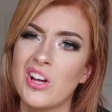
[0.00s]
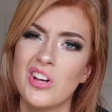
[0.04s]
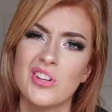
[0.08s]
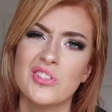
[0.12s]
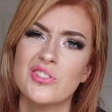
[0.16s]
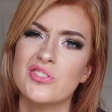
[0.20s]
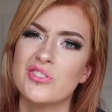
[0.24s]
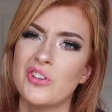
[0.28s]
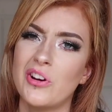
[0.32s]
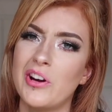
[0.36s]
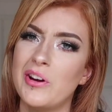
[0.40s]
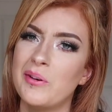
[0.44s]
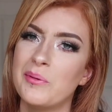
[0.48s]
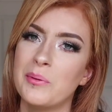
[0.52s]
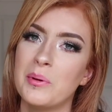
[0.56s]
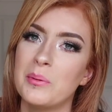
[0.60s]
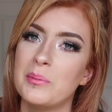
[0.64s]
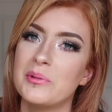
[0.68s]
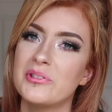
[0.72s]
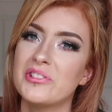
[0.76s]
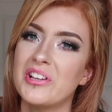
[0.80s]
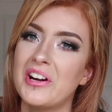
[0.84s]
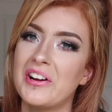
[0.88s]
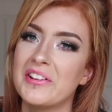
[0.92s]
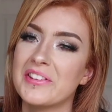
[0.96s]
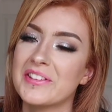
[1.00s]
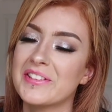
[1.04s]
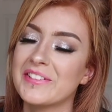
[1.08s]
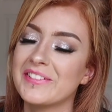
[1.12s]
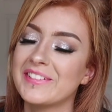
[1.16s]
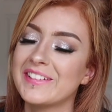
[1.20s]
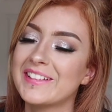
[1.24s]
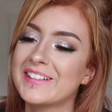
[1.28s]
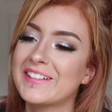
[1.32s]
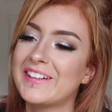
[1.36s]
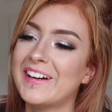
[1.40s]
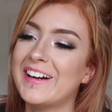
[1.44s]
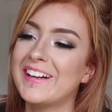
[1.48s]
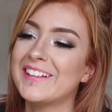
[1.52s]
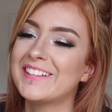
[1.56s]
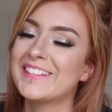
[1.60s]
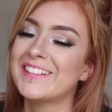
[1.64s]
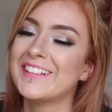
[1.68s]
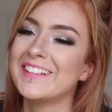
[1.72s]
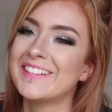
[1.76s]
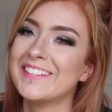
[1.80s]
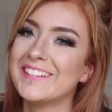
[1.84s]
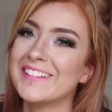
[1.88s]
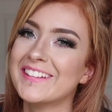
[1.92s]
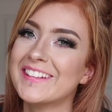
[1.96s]
Sorry, rubbish answering these
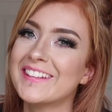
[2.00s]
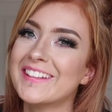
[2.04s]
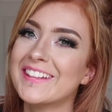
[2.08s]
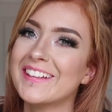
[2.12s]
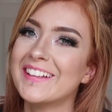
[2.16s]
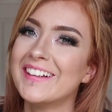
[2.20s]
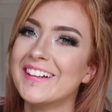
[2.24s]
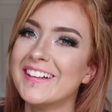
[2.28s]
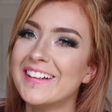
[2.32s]
questions.